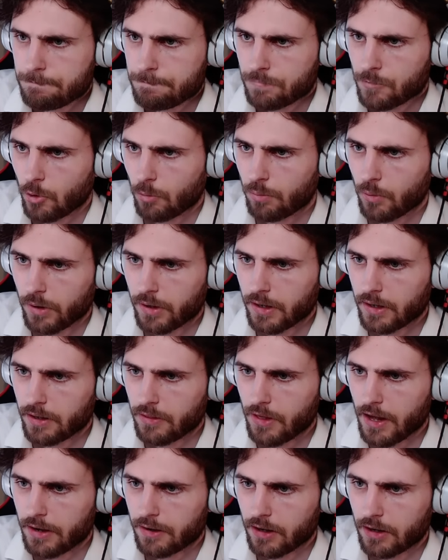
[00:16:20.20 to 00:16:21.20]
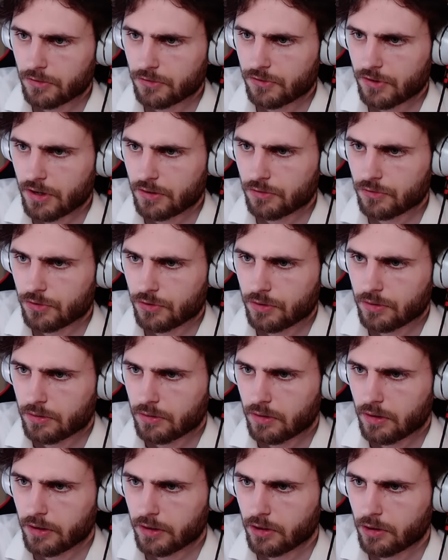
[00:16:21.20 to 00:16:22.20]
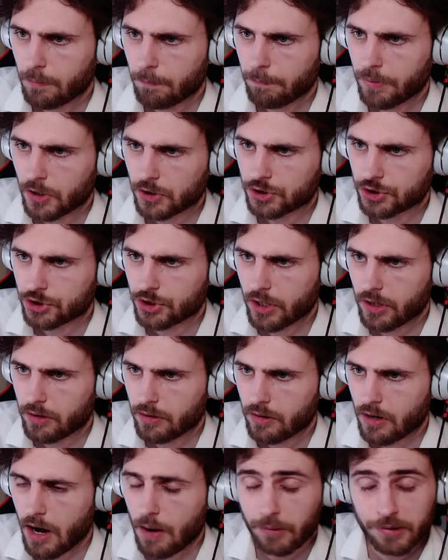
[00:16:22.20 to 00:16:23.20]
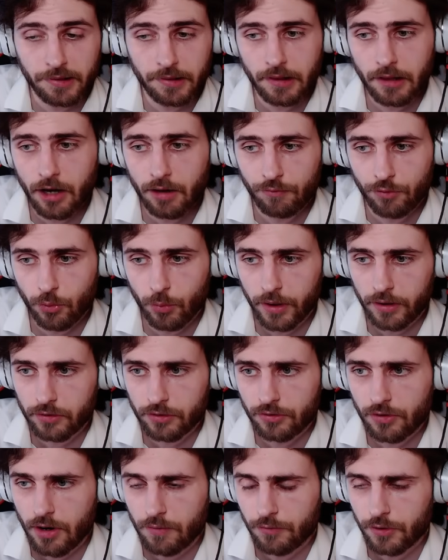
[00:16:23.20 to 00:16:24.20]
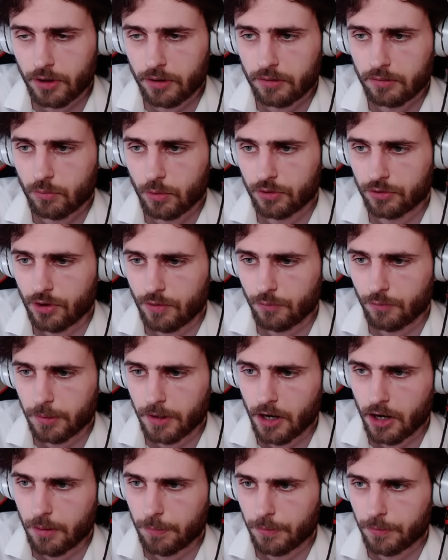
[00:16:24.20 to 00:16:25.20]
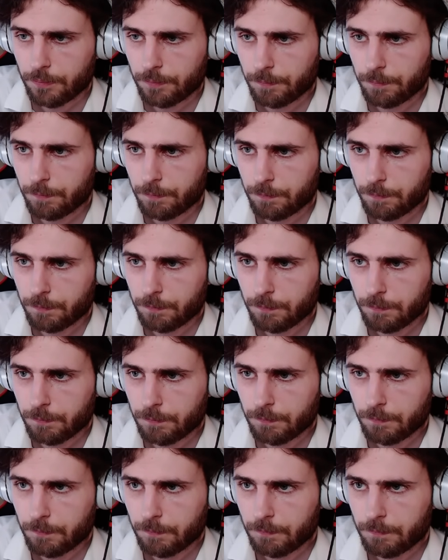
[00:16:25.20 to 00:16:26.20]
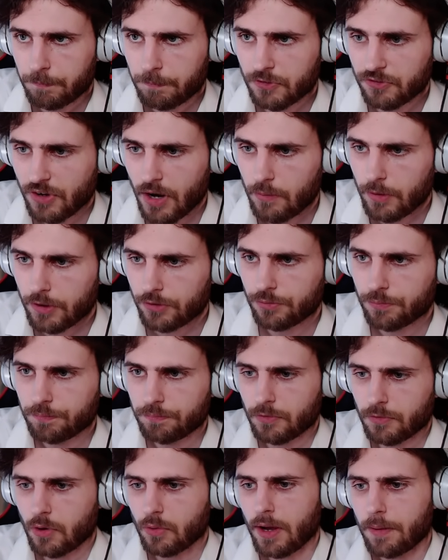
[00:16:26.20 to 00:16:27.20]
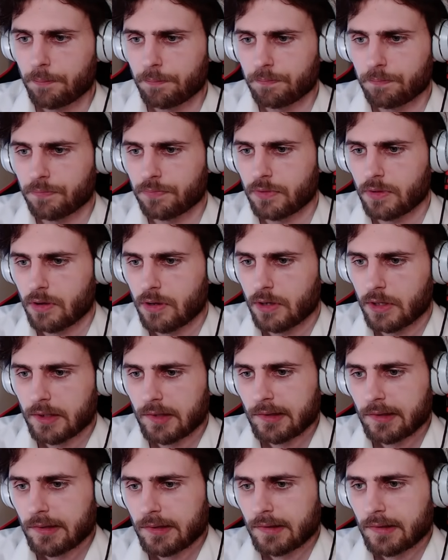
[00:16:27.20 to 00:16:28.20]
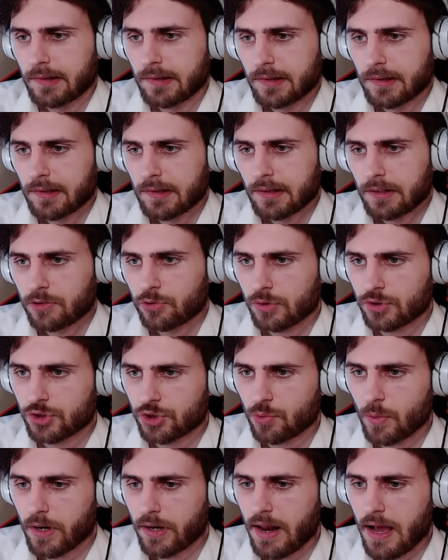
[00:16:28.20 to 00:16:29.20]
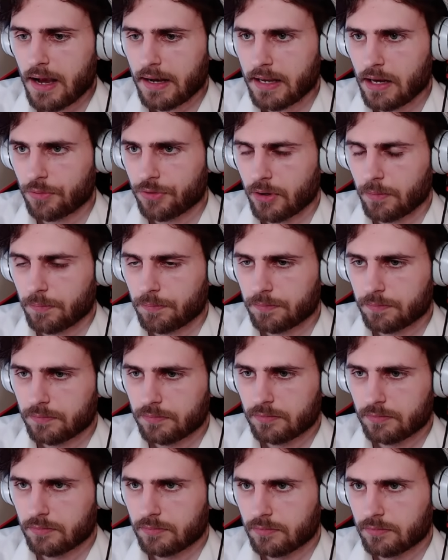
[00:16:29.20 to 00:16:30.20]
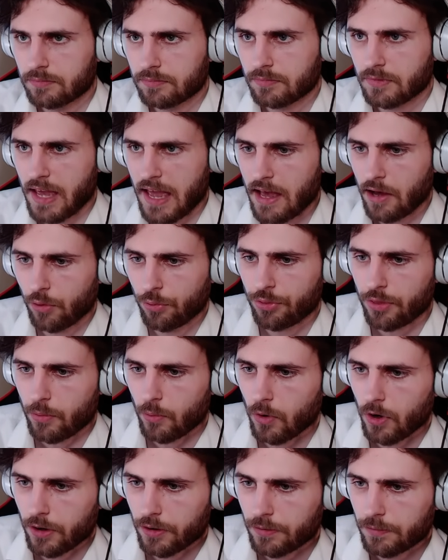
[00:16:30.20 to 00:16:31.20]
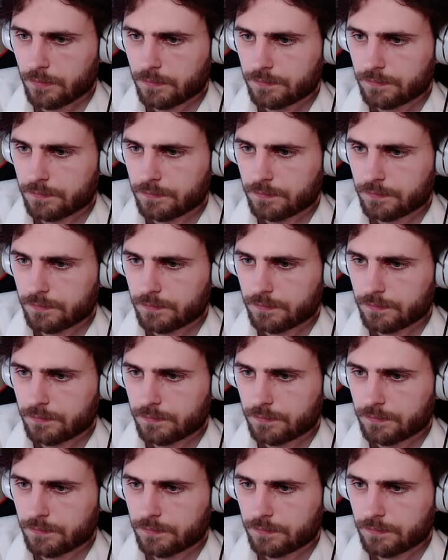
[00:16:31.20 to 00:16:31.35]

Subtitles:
No point in any of that nonsense. Combustion. I would love the Wigglytuff here. Wigglytuff would be hype. Cyrus. Okay. So I just want to knock out the healthy one.